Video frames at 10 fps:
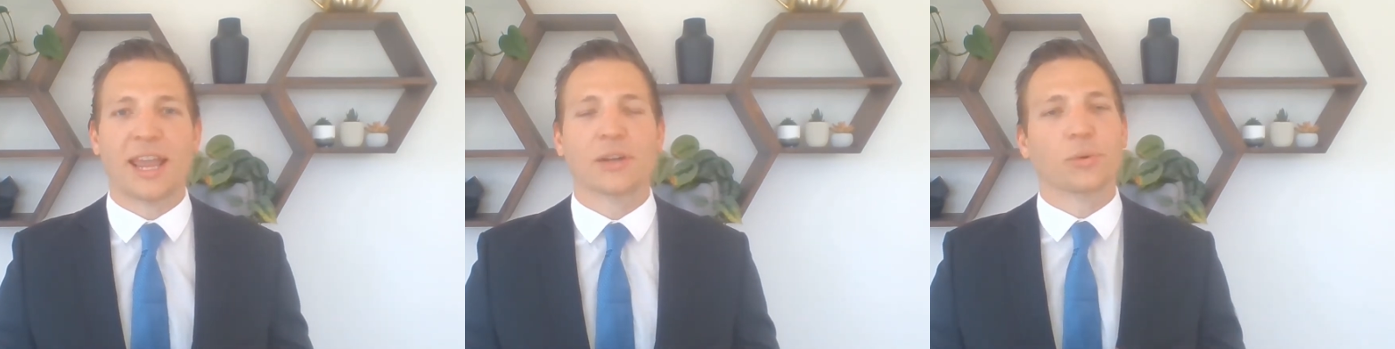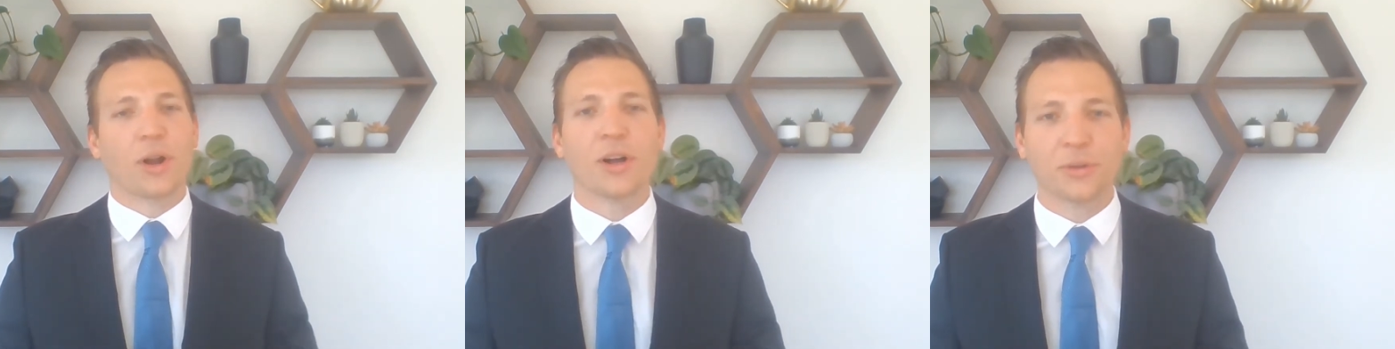aunt,
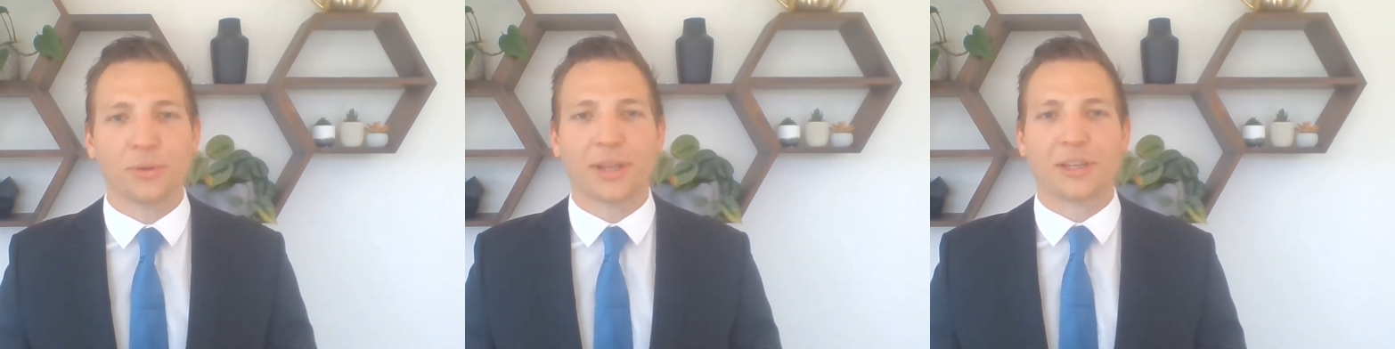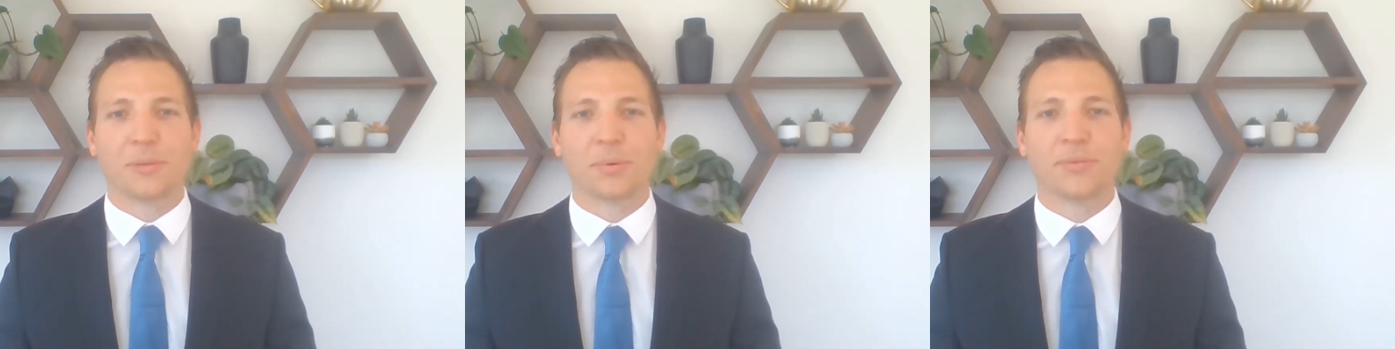or uncle
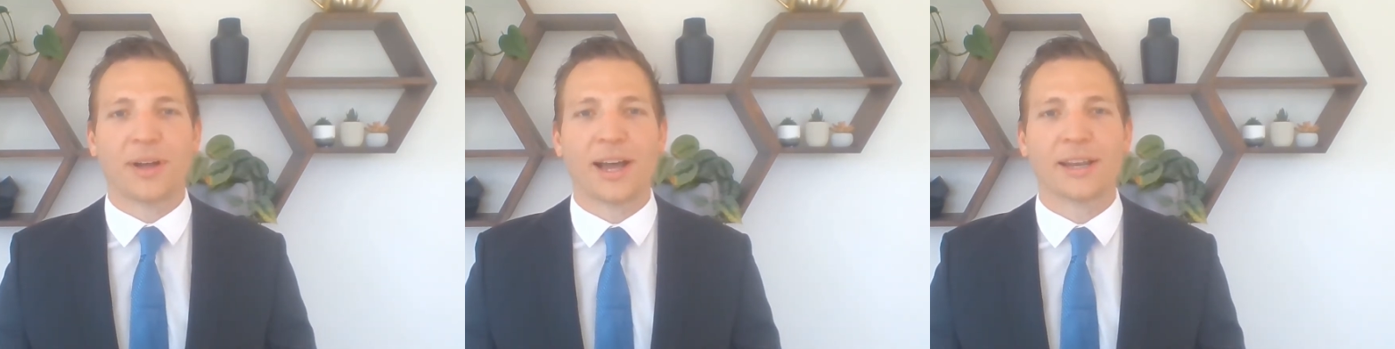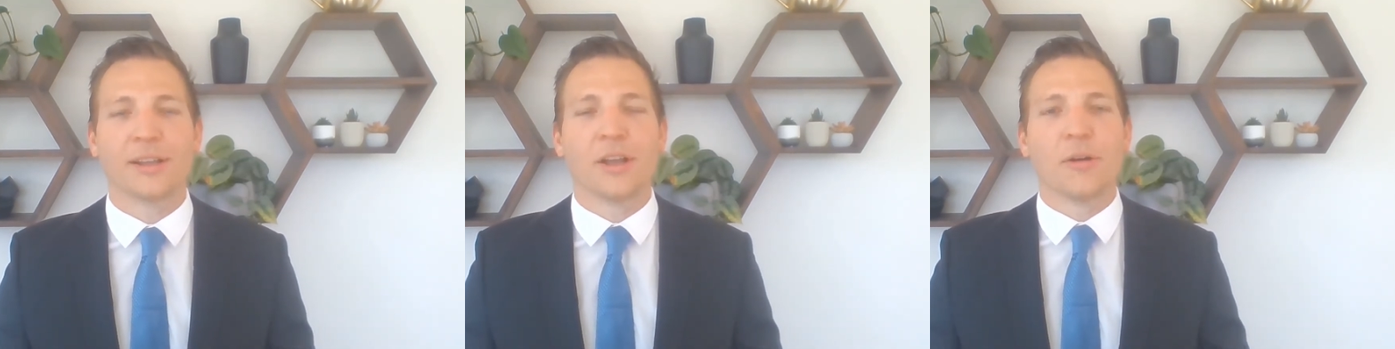that you
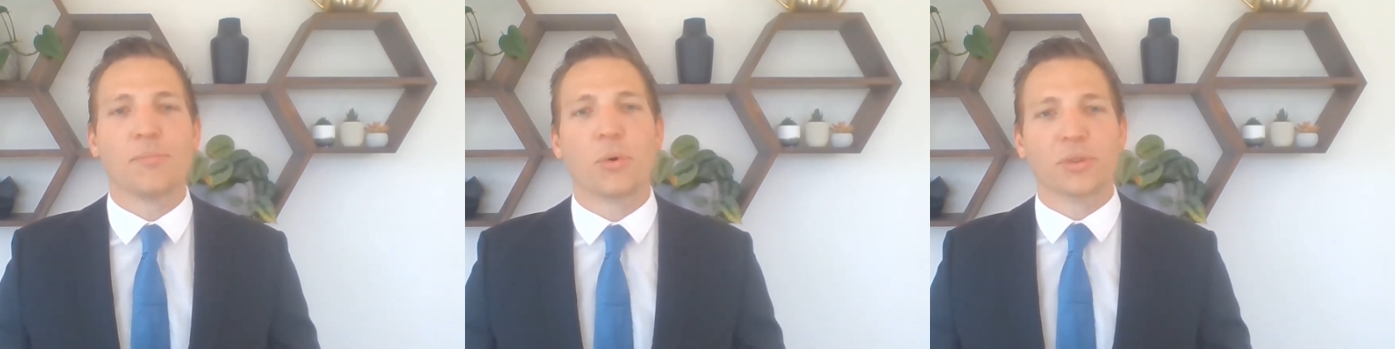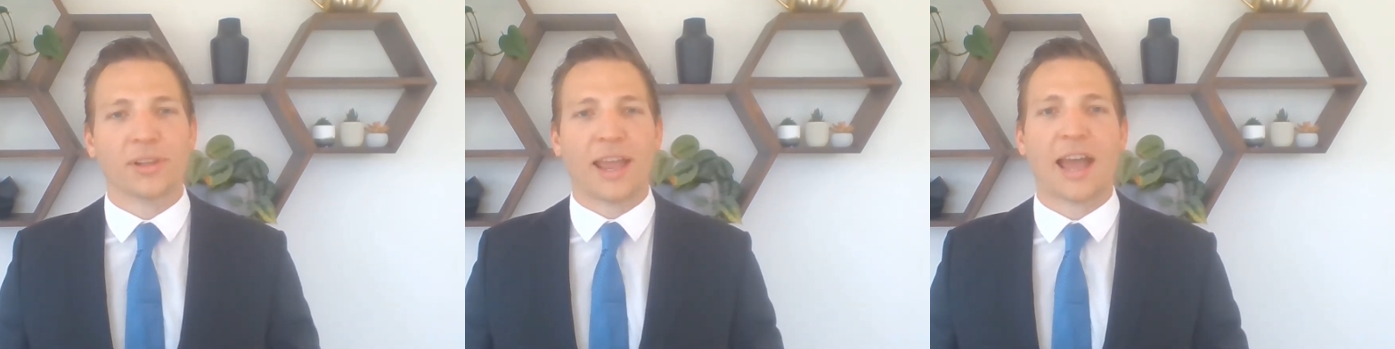provide more
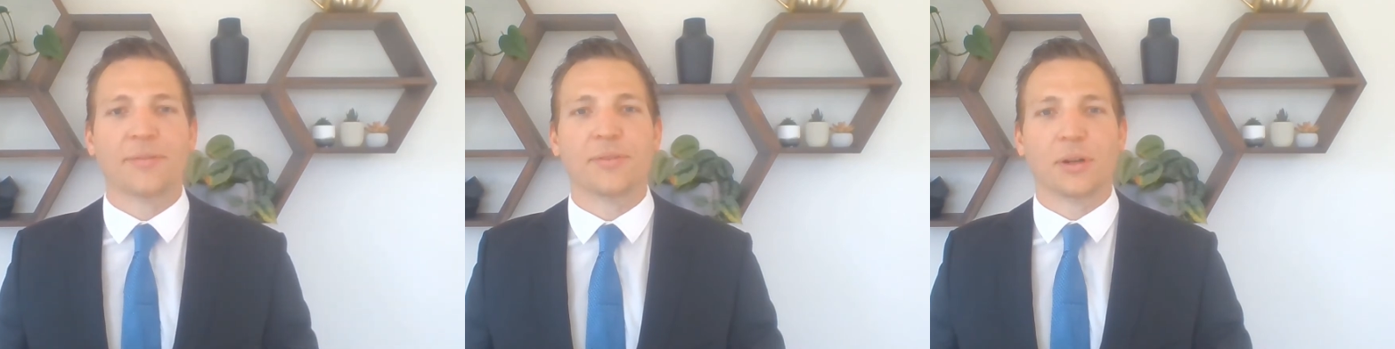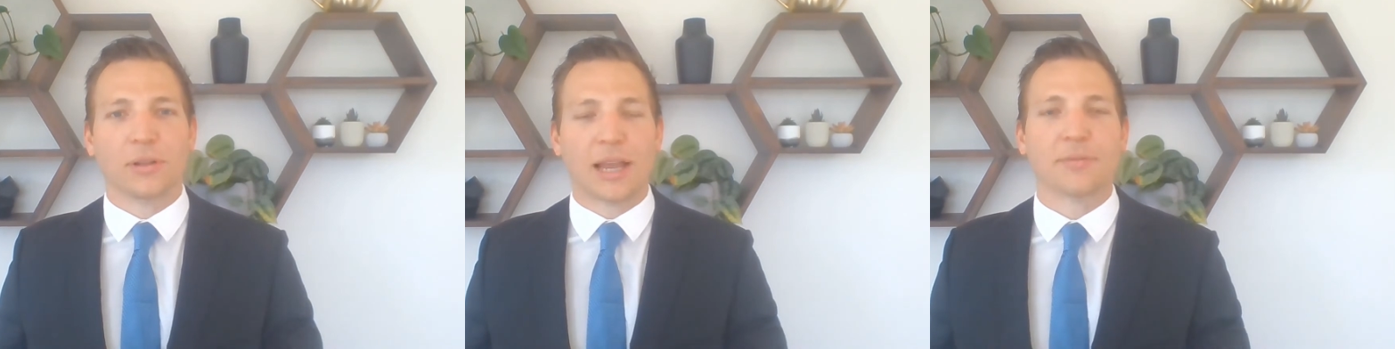than half of
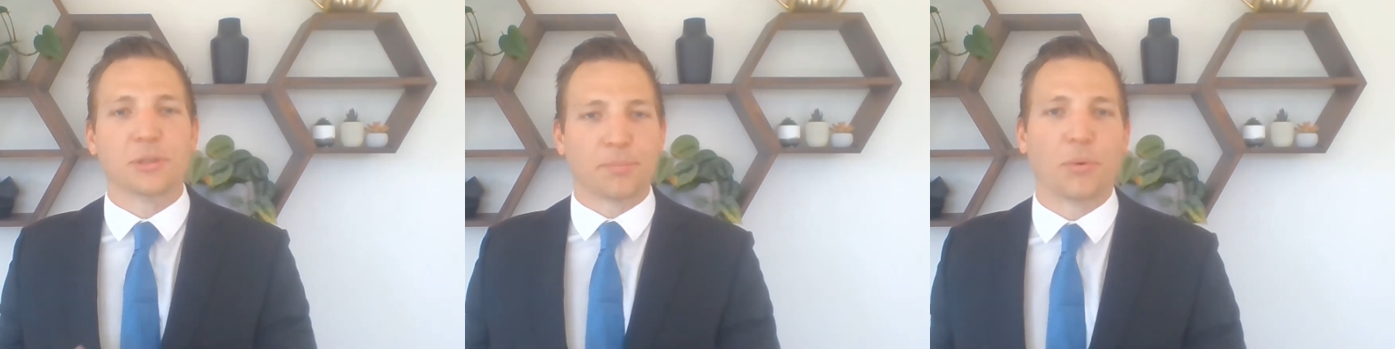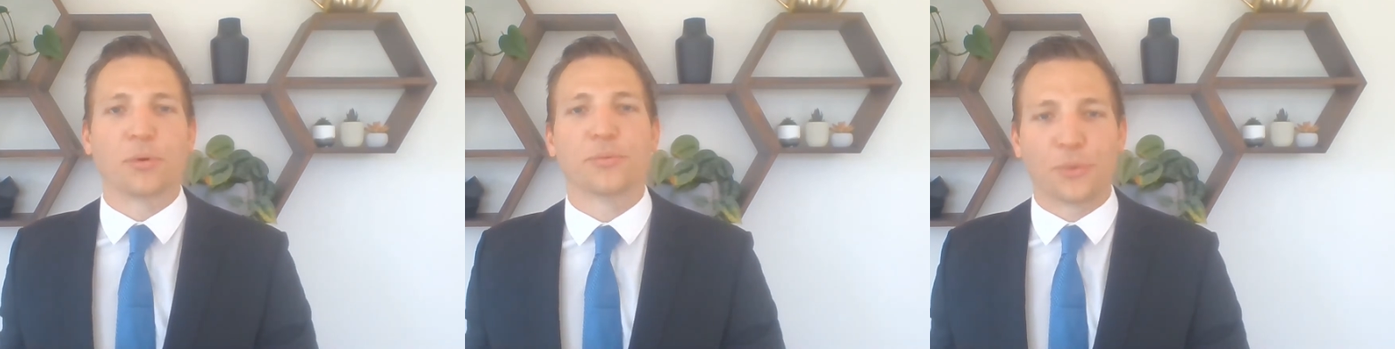their life
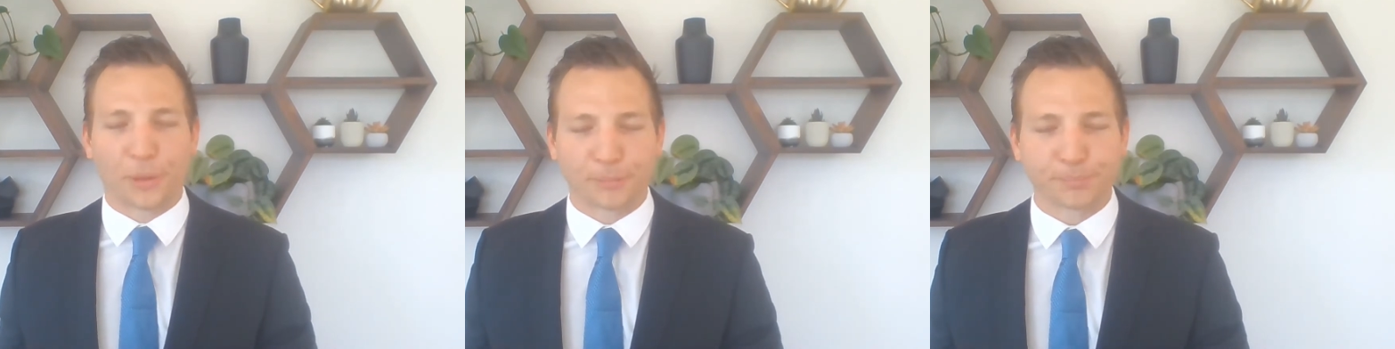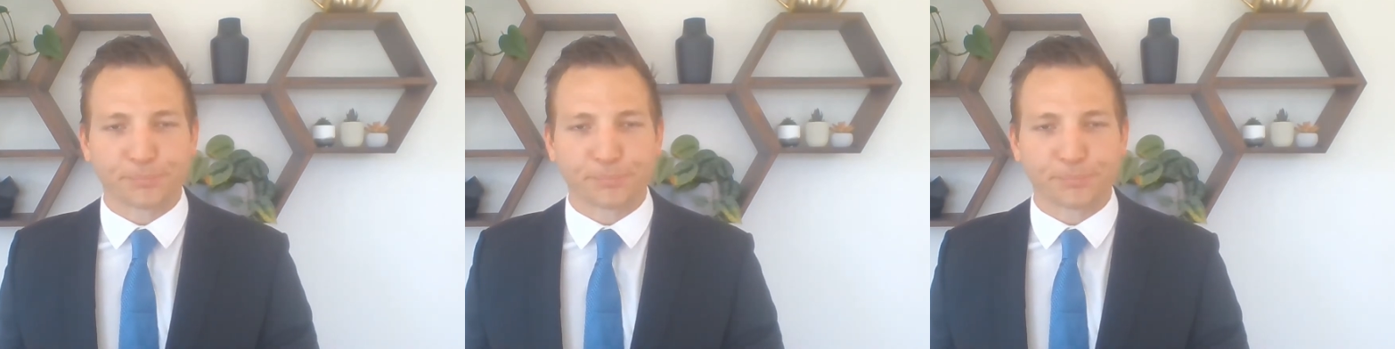support for.